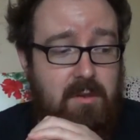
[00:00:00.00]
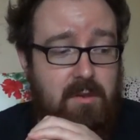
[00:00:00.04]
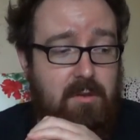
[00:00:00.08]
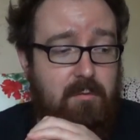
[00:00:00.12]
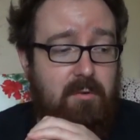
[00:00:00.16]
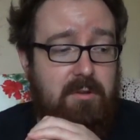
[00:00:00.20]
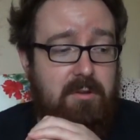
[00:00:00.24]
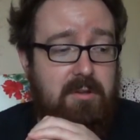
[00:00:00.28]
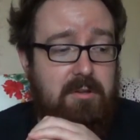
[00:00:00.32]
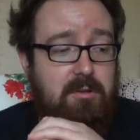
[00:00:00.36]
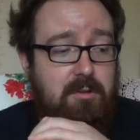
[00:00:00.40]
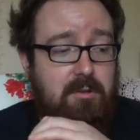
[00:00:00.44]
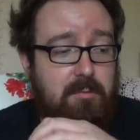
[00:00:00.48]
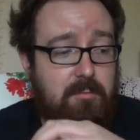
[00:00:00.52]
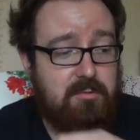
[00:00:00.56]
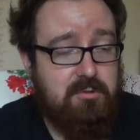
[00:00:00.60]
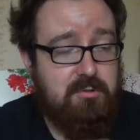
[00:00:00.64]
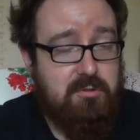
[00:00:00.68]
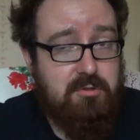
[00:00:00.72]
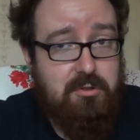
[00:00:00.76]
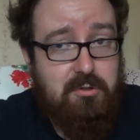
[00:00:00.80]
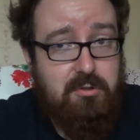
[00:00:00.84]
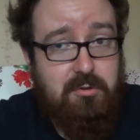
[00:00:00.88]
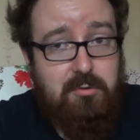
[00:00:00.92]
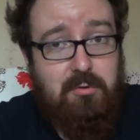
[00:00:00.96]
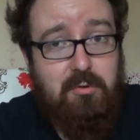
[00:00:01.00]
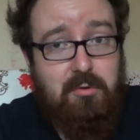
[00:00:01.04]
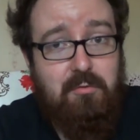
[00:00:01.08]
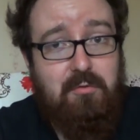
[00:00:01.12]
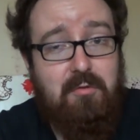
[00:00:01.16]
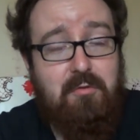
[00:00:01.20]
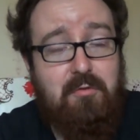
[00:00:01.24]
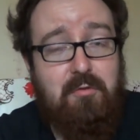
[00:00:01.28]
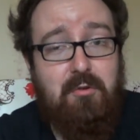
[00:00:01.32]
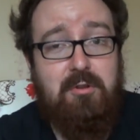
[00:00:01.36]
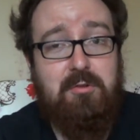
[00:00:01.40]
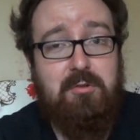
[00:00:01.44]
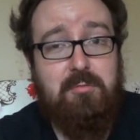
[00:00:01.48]
when it comes to
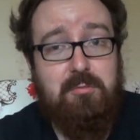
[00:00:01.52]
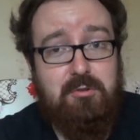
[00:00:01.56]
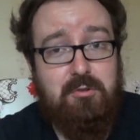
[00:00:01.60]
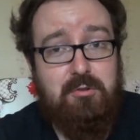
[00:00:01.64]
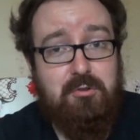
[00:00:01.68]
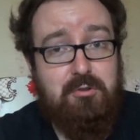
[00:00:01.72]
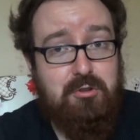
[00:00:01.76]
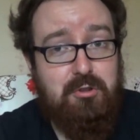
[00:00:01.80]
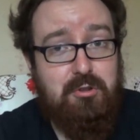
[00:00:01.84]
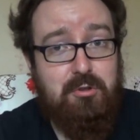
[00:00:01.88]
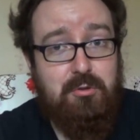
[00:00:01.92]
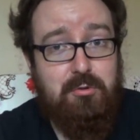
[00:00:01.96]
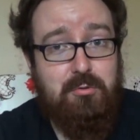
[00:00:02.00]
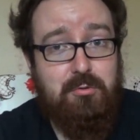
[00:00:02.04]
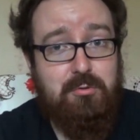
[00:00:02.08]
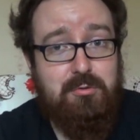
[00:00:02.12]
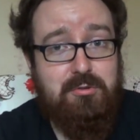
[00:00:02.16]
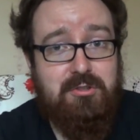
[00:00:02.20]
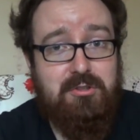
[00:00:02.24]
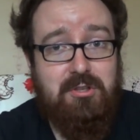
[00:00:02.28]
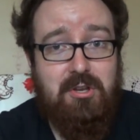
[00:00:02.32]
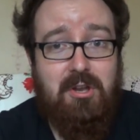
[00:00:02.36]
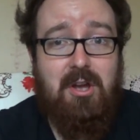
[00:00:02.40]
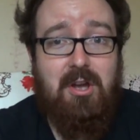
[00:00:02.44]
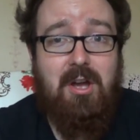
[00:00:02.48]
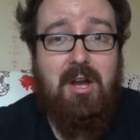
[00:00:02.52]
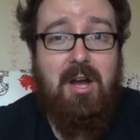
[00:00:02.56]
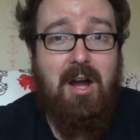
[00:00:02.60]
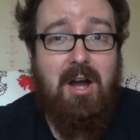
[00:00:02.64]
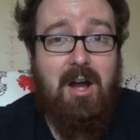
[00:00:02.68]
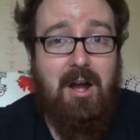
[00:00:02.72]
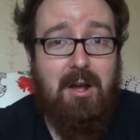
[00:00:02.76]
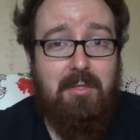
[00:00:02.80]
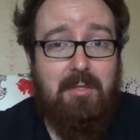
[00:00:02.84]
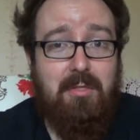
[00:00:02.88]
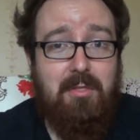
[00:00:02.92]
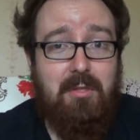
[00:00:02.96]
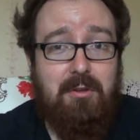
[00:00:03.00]
freedom to choose,
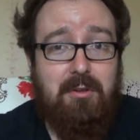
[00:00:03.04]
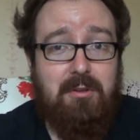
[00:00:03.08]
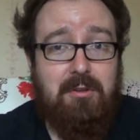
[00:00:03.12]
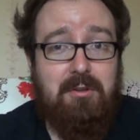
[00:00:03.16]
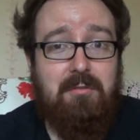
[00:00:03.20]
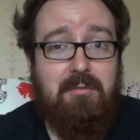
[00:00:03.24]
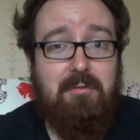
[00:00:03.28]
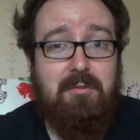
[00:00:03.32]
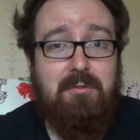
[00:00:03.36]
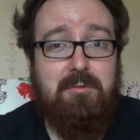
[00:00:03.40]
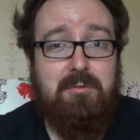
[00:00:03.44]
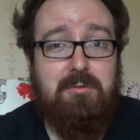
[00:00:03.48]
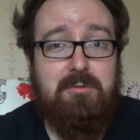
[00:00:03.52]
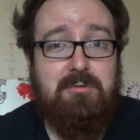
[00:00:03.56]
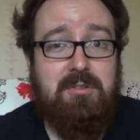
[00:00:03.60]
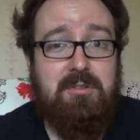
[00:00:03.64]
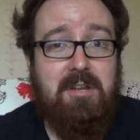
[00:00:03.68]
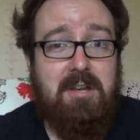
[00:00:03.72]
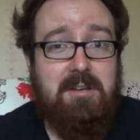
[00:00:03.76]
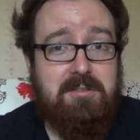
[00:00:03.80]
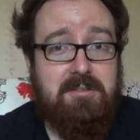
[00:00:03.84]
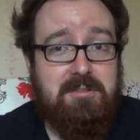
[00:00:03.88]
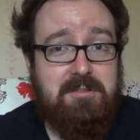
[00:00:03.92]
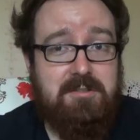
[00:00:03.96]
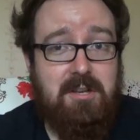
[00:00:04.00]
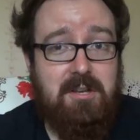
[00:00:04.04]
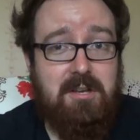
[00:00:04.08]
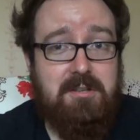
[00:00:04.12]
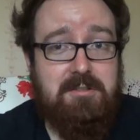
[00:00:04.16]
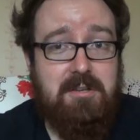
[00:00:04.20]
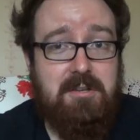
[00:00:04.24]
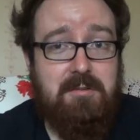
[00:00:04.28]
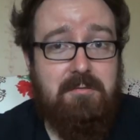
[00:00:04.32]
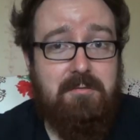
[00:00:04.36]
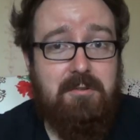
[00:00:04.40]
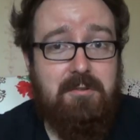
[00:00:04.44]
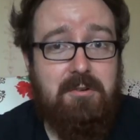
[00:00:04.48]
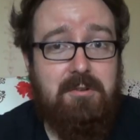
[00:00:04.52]
I think you should exercise
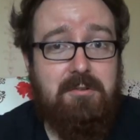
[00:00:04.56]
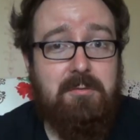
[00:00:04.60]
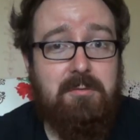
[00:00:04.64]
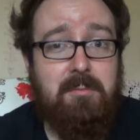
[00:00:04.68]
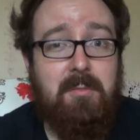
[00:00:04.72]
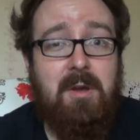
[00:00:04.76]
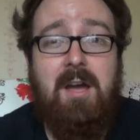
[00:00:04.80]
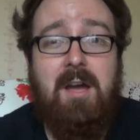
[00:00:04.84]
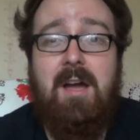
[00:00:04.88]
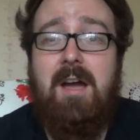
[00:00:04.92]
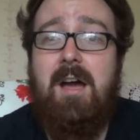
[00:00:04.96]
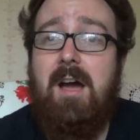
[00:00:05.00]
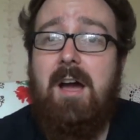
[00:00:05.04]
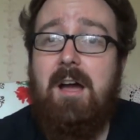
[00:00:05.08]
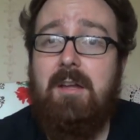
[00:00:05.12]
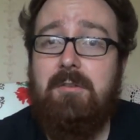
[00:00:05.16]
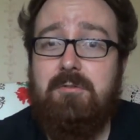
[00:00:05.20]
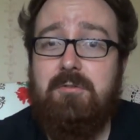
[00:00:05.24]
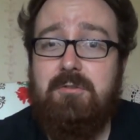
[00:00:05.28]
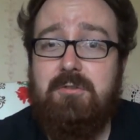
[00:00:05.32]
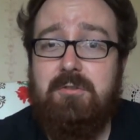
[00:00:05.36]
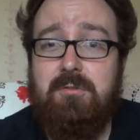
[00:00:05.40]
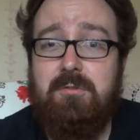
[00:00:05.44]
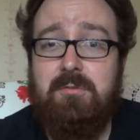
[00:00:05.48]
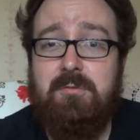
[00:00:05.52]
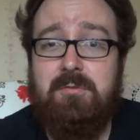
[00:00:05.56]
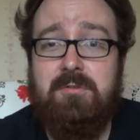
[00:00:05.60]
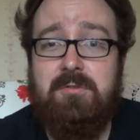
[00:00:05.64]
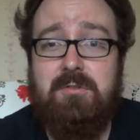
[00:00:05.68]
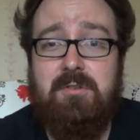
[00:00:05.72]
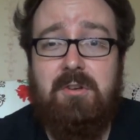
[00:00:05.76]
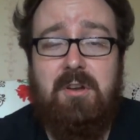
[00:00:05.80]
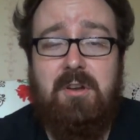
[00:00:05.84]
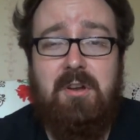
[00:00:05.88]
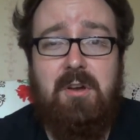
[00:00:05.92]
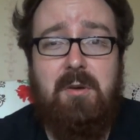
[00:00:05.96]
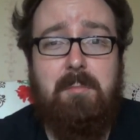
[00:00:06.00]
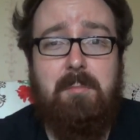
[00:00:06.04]
that freedom and choose
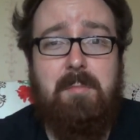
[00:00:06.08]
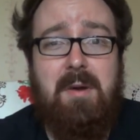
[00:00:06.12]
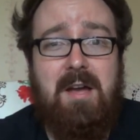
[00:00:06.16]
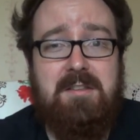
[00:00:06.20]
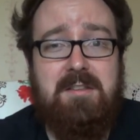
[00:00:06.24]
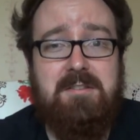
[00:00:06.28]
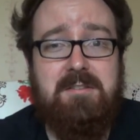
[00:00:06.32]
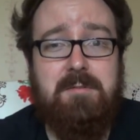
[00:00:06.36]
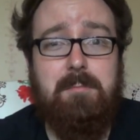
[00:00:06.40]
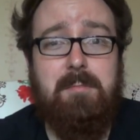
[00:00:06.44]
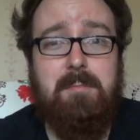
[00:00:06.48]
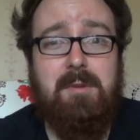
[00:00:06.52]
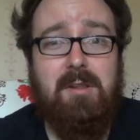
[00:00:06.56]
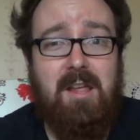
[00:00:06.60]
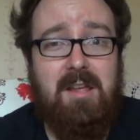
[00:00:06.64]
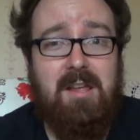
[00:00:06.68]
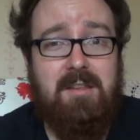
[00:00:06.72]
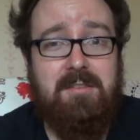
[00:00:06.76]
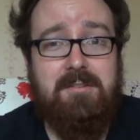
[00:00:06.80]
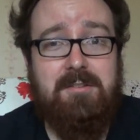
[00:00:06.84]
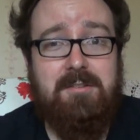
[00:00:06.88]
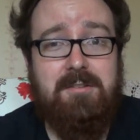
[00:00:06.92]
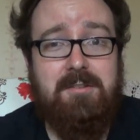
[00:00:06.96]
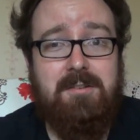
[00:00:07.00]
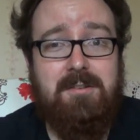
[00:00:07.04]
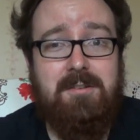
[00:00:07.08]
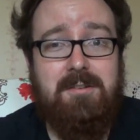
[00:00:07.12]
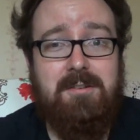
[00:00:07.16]
a better blend.